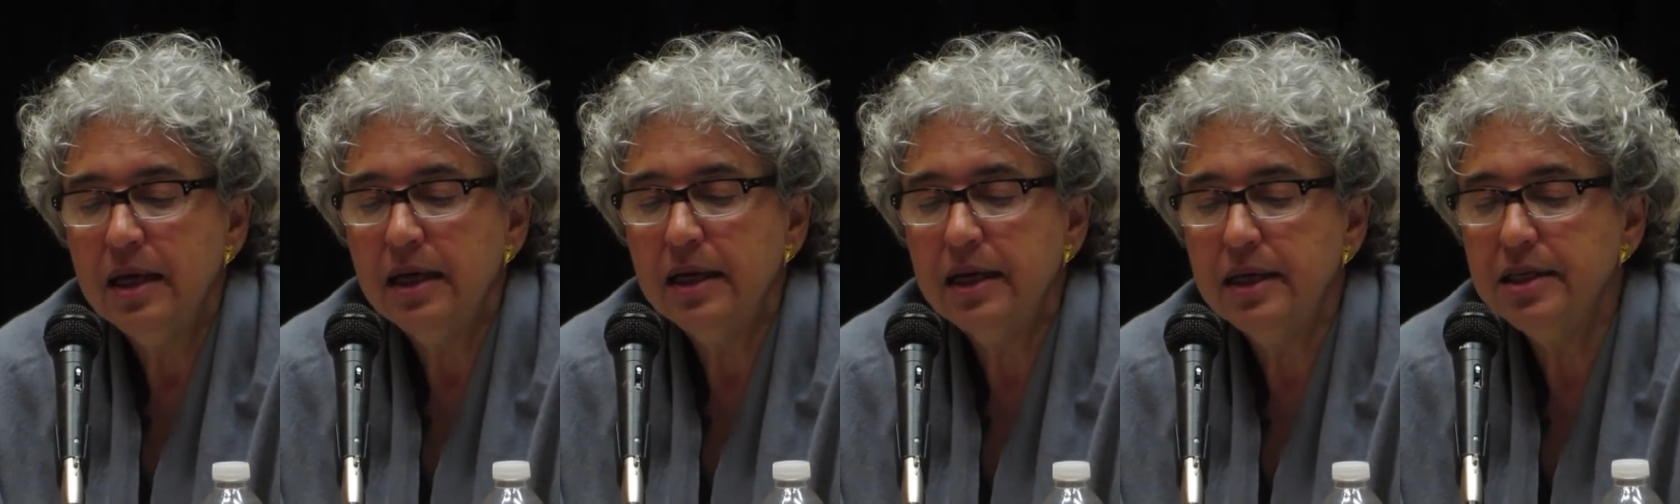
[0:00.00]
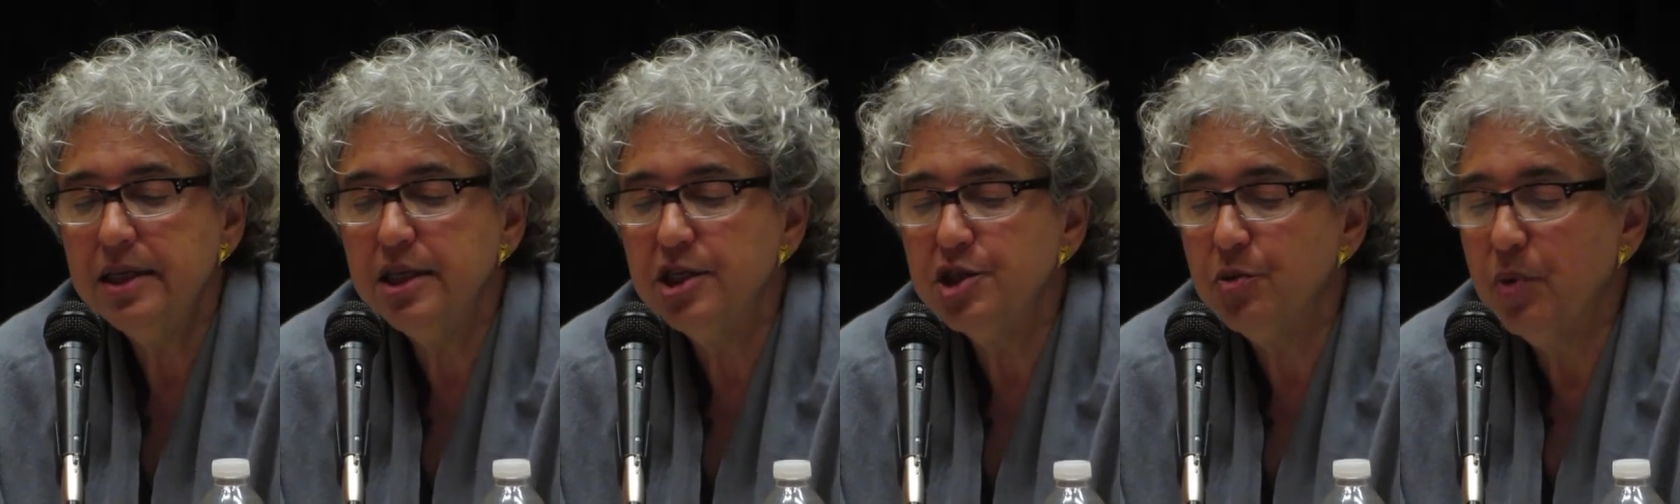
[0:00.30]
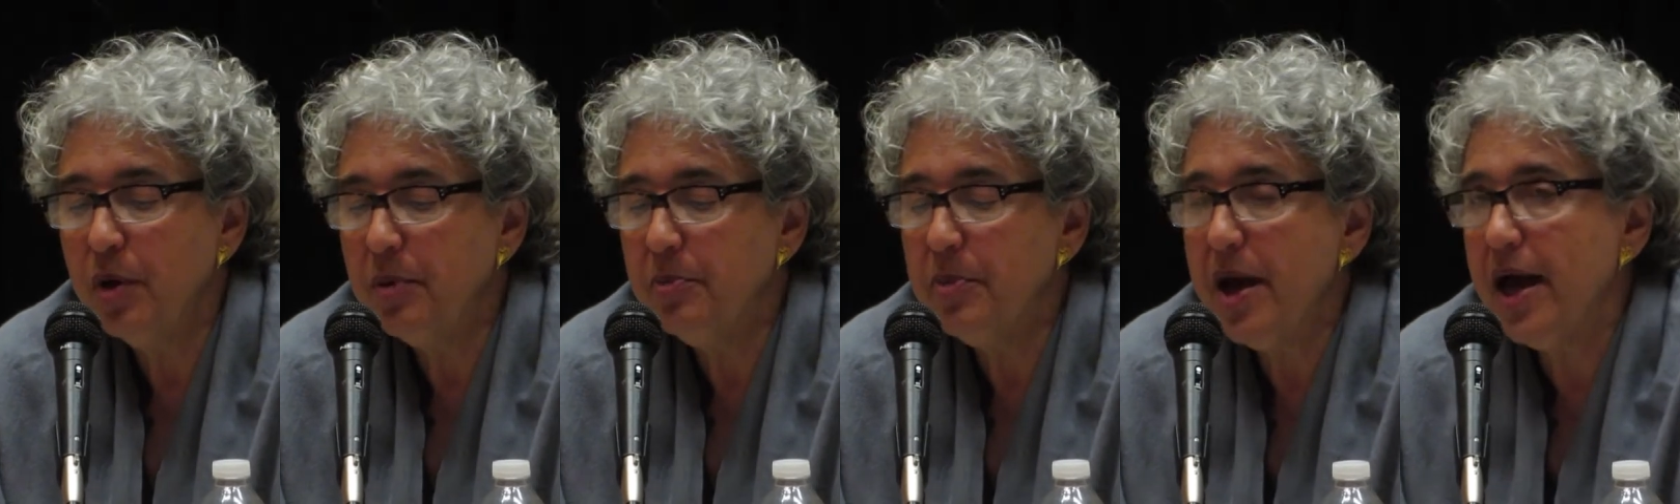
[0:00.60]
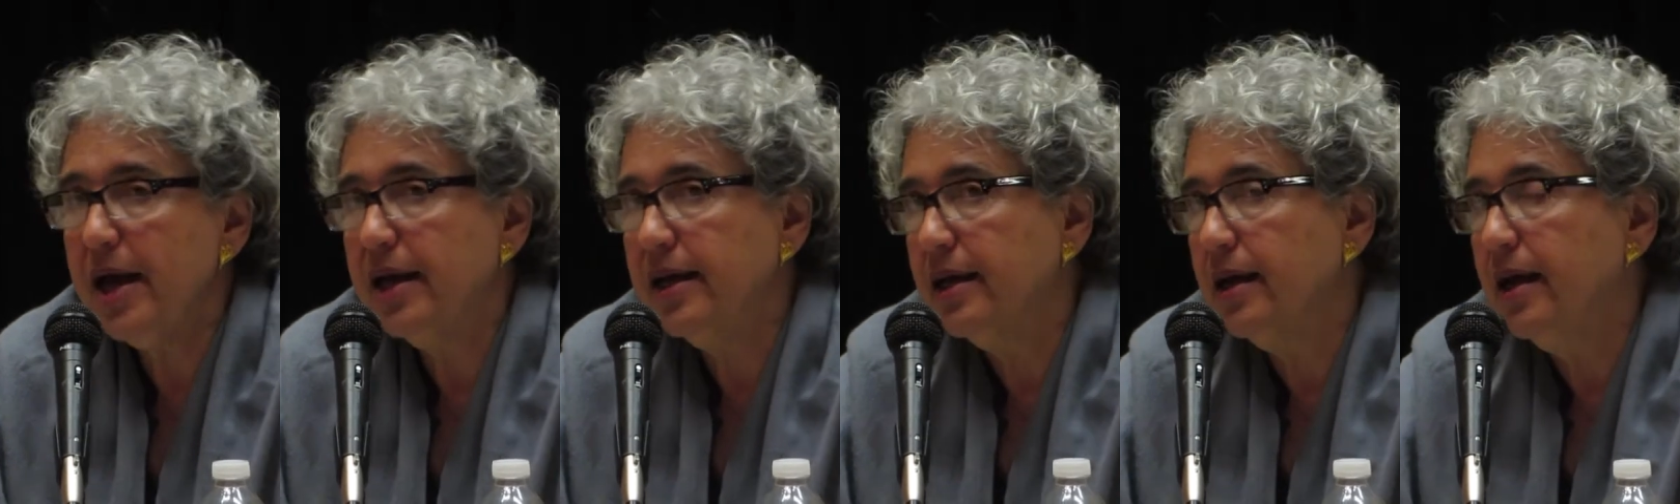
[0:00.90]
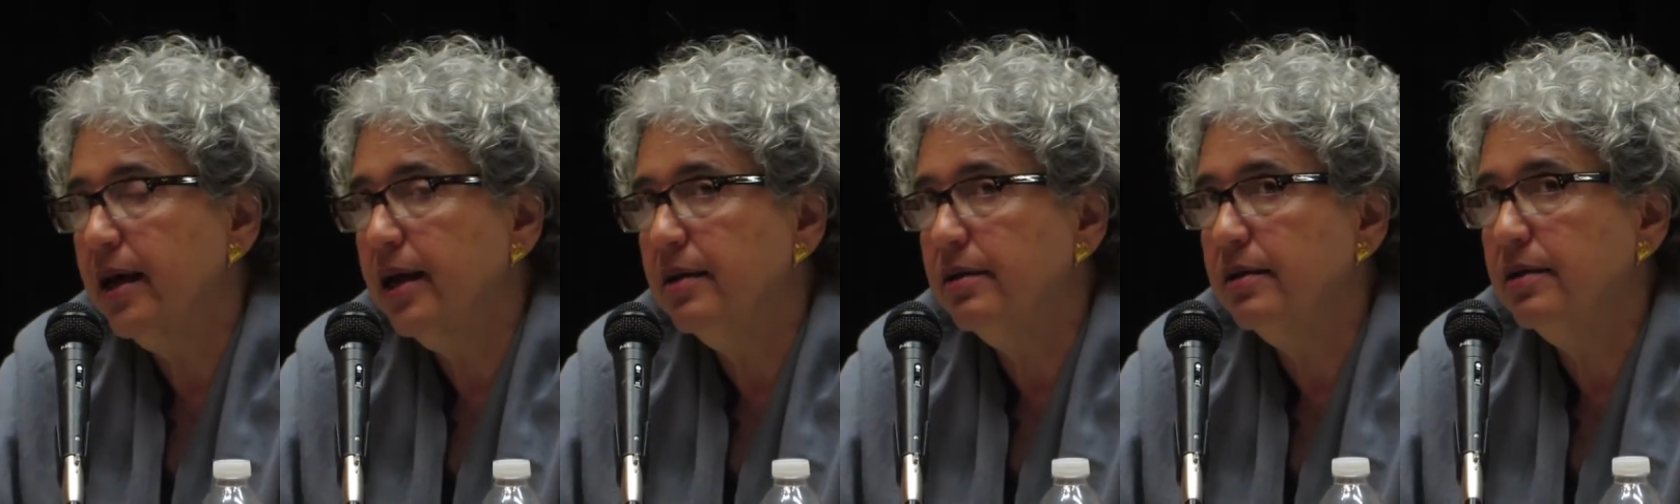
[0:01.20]
Khadijah went
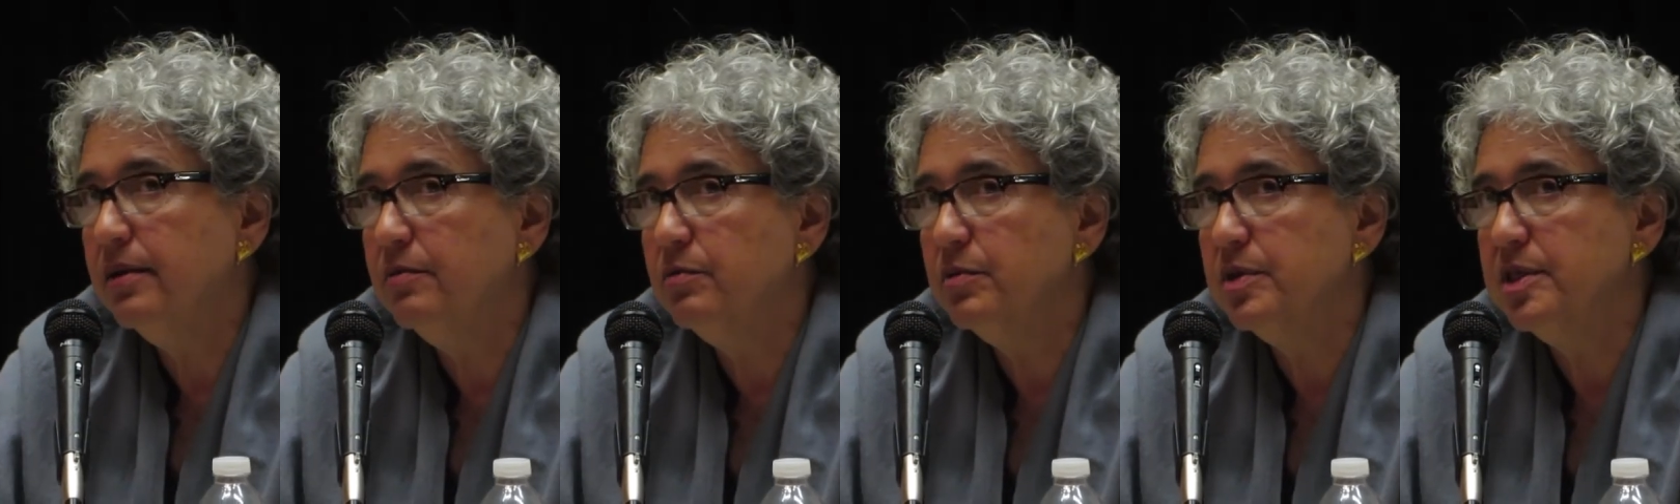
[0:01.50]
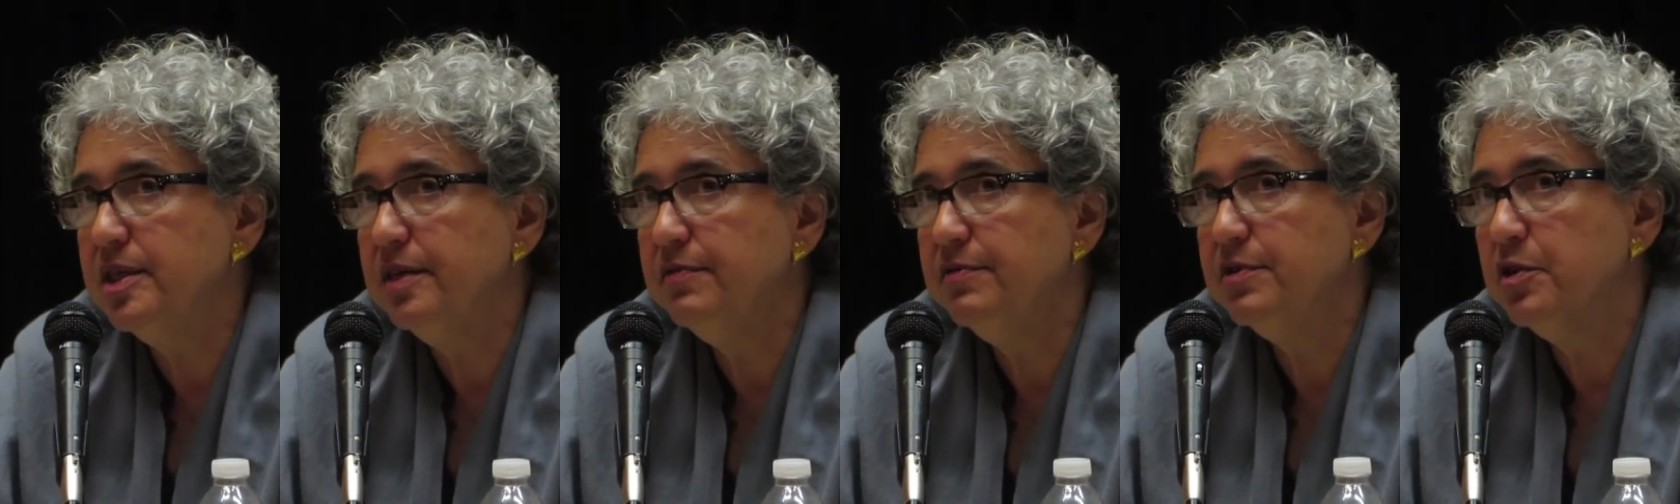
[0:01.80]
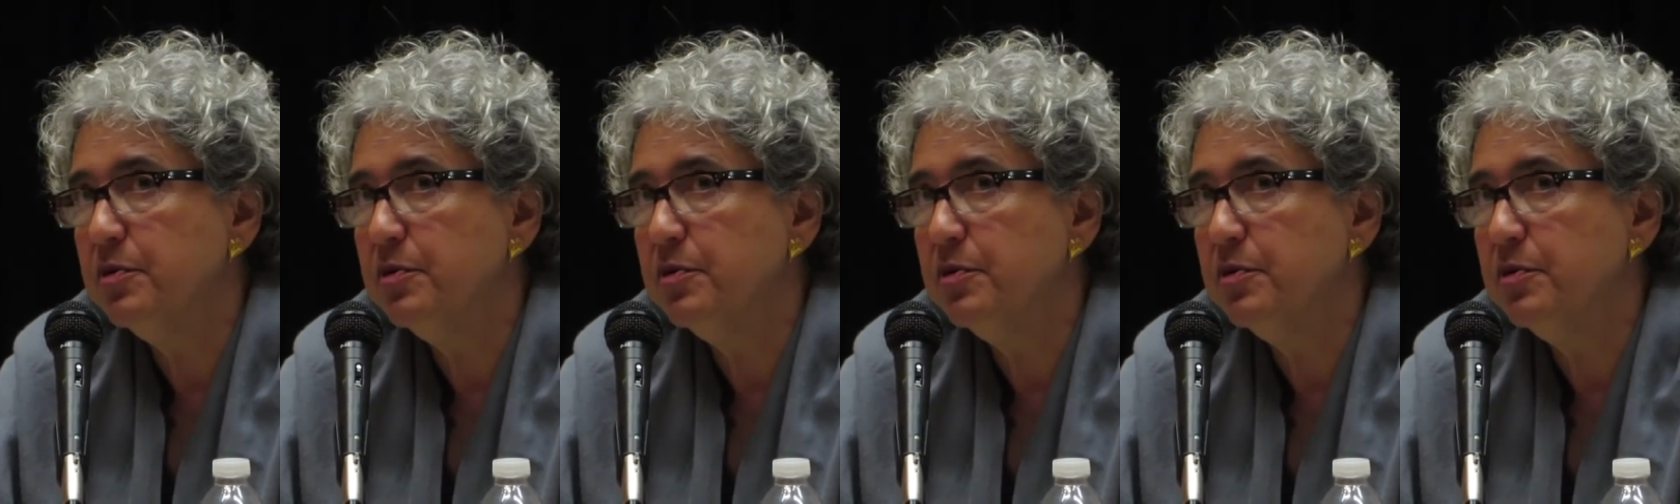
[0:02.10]
back and received